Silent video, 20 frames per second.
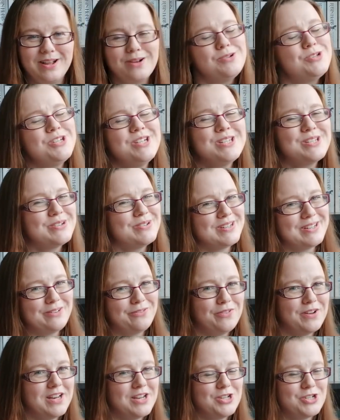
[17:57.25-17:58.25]
Now she's already
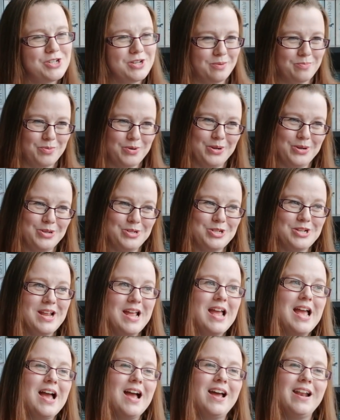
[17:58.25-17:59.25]
finished her brioche,
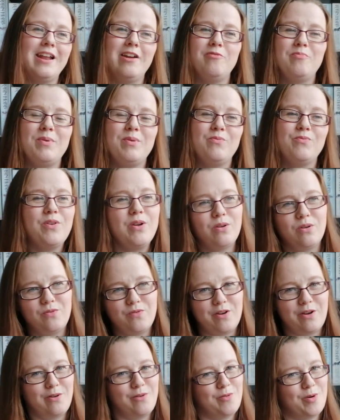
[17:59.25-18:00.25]
and I've been very,
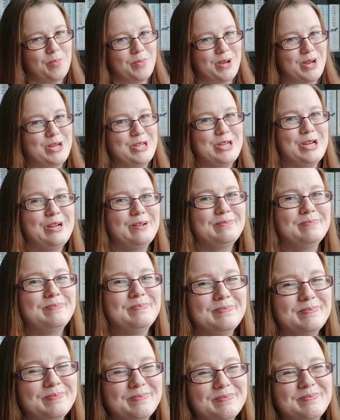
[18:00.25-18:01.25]
very rubbish
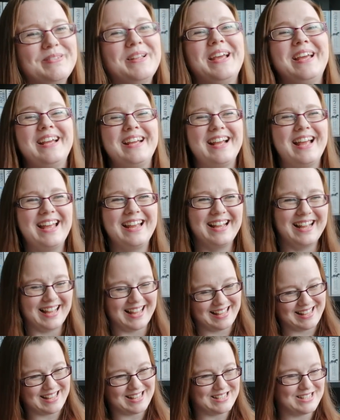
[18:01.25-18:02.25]

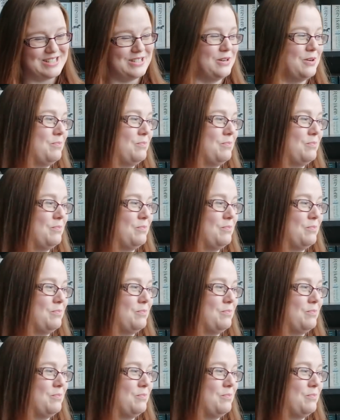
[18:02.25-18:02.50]
in casting